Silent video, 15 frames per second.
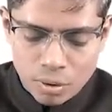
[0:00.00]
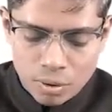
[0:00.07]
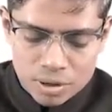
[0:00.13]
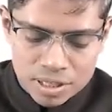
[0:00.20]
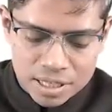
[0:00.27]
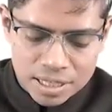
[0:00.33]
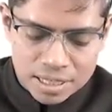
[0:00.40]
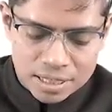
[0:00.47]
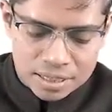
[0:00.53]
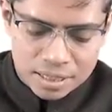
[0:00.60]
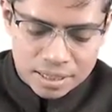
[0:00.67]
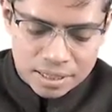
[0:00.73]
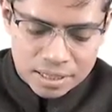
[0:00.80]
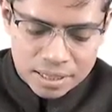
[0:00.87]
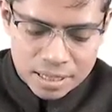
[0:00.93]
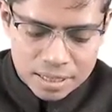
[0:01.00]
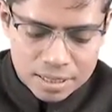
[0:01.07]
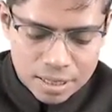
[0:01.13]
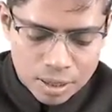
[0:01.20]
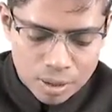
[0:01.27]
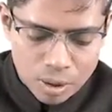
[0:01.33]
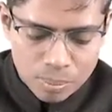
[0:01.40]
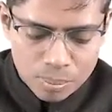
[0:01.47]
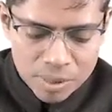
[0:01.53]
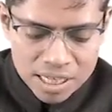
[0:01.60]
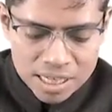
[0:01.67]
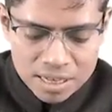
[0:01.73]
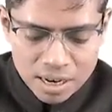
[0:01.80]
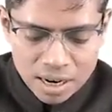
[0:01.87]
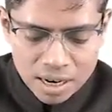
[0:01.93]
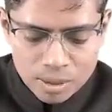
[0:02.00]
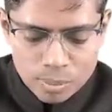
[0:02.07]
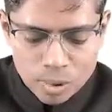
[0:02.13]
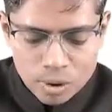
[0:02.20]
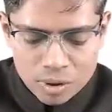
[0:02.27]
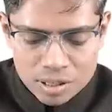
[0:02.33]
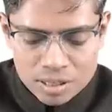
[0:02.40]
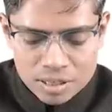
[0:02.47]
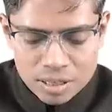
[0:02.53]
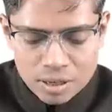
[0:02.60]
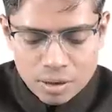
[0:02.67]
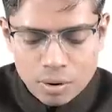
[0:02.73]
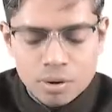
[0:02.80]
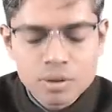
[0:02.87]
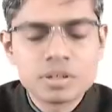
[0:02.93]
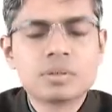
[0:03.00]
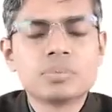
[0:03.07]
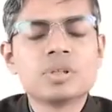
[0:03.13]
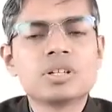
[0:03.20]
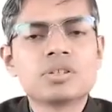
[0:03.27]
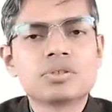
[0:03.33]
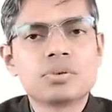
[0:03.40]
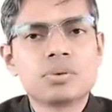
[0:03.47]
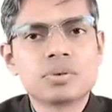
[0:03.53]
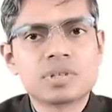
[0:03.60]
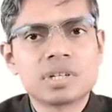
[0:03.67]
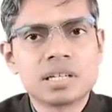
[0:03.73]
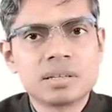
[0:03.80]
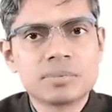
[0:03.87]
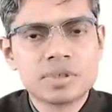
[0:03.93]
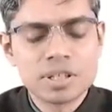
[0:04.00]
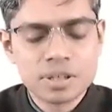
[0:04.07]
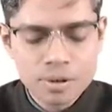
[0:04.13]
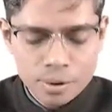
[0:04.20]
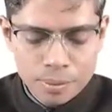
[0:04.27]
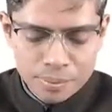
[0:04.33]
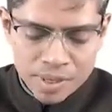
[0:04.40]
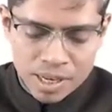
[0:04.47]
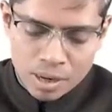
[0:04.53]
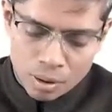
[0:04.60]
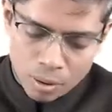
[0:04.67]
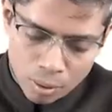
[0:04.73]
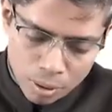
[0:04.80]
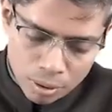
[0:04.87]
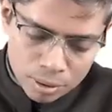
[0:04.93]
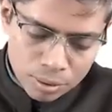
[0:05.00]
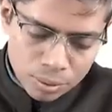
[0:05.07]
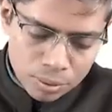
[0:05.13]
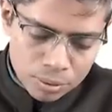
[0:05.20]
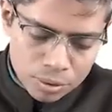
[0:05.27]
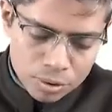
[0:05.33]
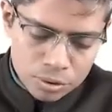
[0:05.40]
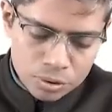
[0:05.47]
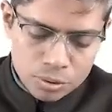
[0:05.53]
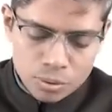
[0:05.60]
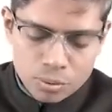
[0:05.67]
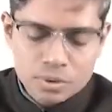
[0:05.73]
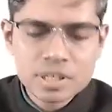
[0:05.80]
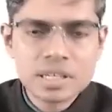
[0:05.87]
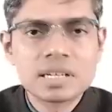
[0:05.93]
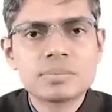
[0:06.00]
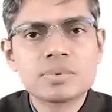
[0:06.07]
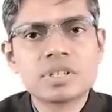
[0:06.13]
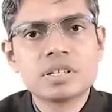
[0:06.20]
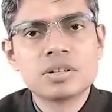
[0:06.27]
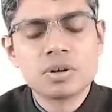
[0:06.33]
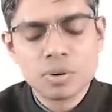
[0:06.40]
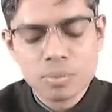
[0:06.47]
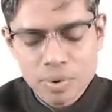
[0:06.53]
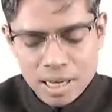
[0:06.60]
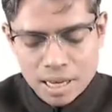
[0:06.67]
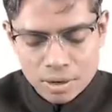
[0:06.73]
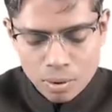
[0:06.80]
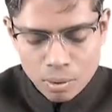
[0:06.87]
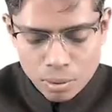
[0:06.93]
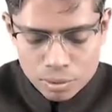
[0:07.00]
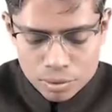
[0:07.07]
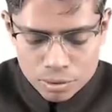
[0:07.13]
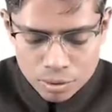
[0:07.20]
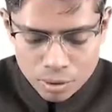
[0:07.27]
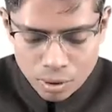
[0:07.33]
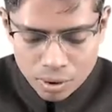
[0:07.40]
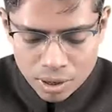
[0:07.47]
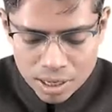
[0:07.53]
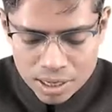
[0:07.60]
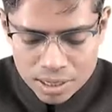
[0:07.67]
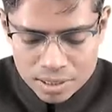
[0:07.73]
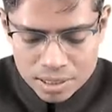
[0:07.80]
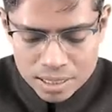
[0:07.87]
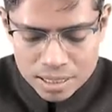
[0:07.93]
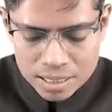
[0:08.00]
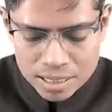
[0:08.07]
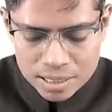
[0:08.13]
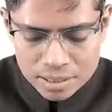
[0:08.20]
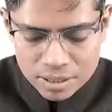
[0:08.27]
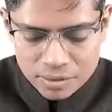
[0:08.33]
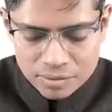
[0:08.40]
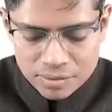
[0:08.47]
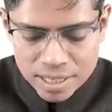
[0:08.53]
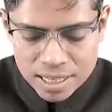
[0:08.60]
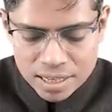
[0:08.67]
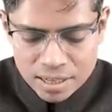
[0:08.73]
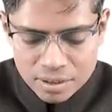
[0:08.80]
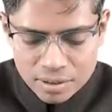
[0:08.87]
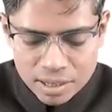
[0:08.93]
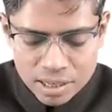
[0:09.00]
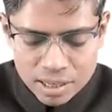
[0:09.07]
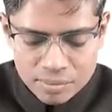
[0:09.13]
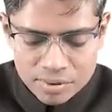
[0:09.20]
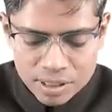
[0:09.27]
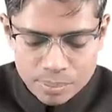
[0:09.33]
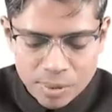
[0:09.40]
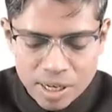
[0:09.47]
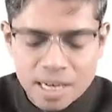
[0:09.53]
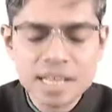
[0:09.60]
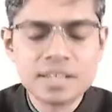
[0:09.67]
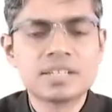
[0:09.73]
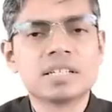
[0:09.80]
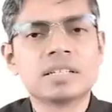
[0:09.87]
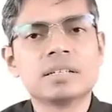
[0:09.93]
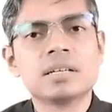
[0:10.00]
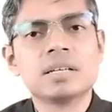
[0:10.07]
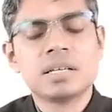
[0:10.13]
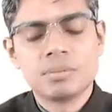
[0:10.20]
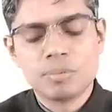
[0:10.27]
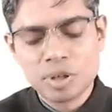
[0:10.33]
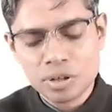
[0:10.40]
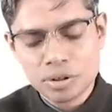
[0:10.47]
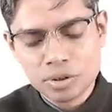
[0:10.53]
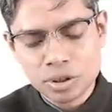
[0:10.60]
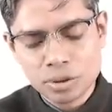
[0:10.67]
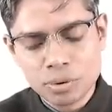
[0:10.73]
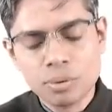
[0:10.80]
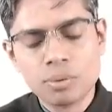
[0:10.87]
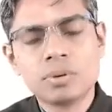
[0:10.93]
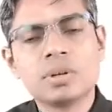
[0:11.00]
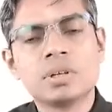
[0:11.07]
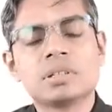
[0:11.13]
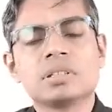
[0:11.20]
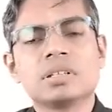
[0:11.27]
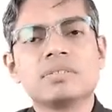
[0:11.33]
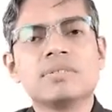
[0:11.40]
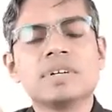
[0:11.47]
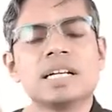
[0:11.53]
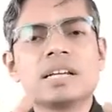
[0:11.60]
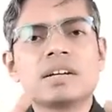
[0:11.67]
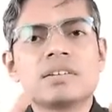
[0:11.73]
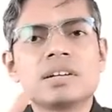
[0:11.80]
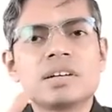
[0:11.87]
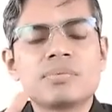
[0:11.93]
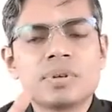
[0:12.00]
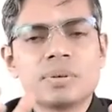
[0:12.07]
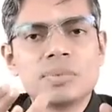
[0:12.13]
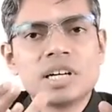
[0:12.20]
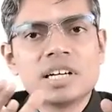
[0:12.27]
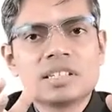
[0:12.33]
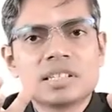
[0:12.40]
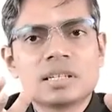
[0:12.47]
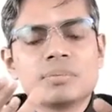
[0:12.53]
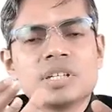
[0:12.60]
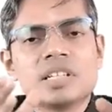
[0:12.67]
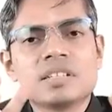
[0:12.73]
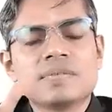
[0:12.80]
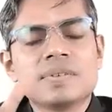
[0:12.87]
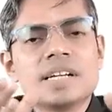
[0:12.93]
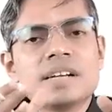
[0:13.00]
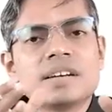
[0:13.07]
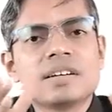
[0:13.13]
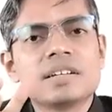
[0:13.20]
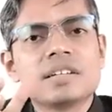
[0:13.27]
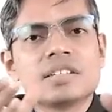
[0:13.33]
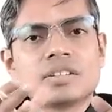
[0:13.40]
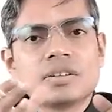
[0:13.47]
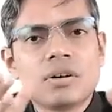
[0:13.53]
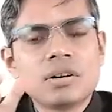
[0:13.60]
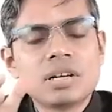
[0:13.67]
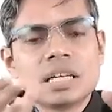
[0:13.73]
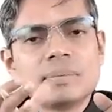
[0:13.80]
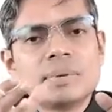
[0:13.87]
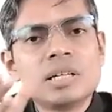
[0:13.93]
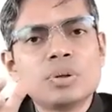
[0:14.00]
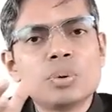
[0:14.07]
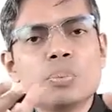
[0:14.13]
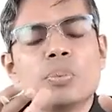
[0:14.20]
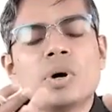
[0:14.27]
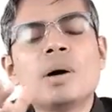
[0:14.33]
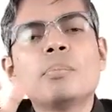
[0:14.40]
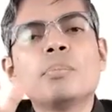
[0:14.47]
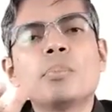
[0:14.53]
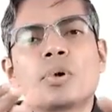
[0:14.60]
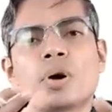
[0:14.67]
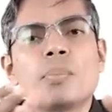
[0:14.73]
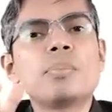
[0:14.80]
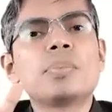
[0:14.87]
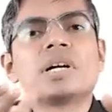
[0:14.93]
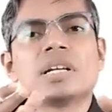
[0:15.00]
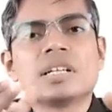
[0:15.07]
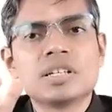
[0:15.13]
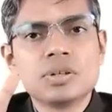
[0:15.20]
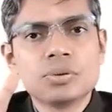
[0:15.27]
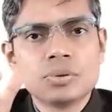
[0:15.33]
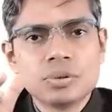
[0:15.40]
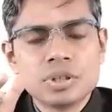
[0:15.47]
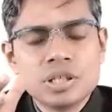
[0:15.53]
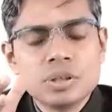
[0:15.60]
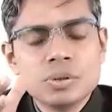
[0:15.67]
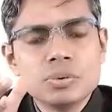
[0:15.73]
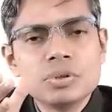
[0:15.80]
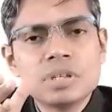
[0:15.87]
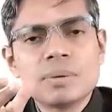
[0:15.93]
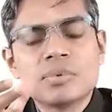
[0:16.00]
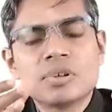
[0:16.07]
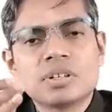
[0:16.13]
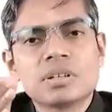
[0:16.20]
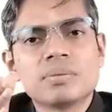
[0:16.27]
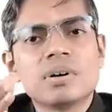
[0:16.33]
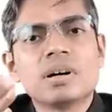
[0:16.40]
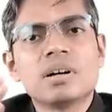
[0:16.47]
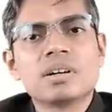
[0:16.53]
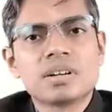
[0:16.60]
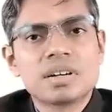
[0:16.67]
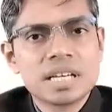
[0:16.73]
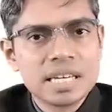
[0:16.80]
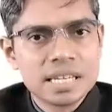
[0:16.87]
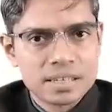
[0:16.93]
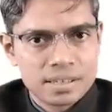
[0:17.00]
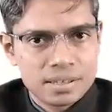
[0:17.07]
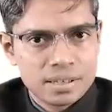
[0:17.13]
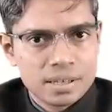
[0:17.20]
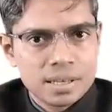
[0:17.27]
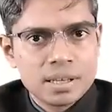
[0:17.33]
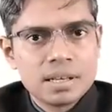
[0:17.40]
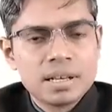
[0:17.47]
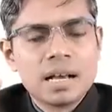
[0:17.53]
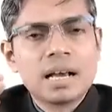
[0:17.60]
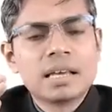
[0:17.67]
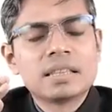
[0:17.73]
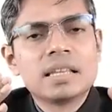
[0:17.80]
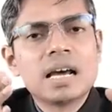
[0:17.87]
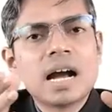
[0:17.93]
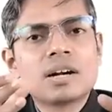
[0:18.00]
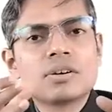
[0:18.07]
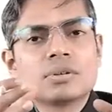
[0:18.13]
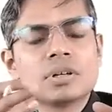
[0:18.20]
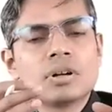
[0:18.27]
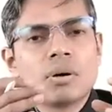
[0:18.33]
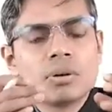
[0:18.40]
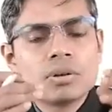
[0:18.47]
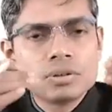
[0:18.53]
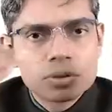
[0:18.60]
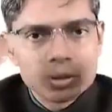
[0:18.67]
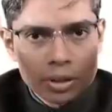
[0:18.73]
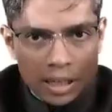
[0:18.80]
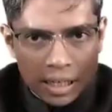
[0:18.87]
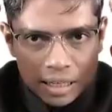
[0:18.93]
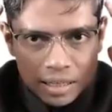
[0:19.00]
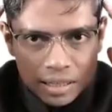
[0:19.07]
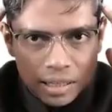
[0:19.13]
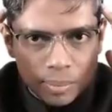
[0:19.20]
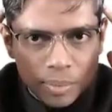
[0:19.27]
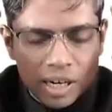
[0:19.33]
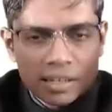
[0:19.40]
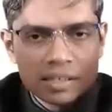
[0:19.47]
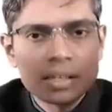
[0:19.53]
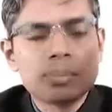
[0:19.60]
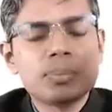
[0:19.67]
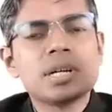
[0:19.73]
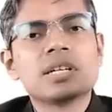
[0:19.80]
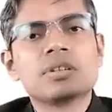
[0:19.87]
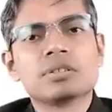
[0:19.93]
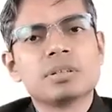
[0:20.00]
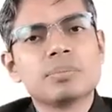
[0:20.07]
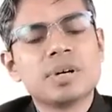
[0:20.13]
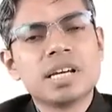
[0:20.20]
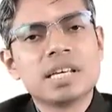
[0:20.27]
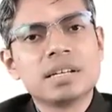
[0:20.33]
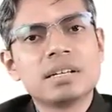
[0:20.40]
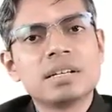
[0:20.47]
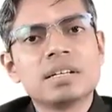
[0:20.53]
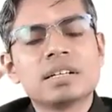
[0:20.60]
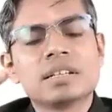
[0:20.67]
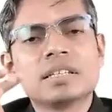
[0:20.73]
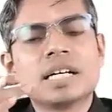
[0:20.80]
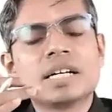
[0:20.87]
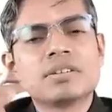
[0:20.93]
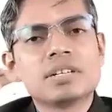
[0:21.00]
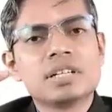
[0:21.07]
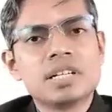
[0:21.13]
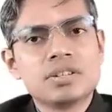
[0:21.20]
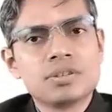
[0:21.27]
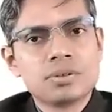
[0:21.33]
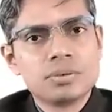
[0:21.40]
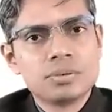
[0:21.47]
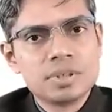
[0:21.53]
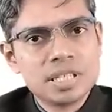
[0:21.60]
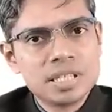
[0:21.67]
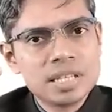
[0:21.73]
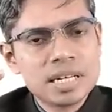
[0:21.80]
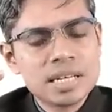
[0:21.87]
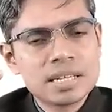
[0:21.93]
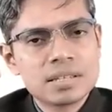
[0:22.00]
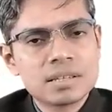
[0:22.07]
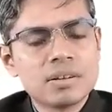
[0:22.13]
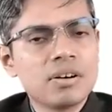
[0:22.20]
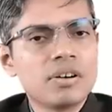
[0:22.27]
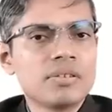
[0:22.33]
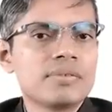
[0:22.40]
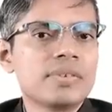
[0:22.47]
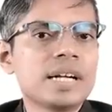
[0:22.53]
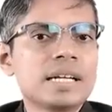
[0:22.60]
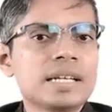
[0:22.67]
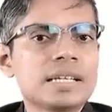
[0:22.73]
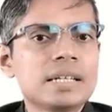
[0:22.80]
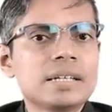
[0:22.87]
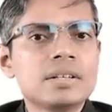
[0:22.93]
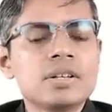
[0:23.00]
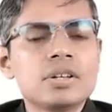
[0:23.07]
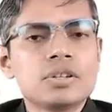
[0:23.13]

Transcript: Cause here is the complete heart block is the cause of the Stokes-Adams syndrome. Although Stokes-Adams syndrome can also occur in case of ventricular fibrillation, because you know the ventricular fibrillation means ventricle is not able to pump properly due to huge amount of heart rate, and that will also decrease the blood supply to the brain, that will leads to dizziness or fainting.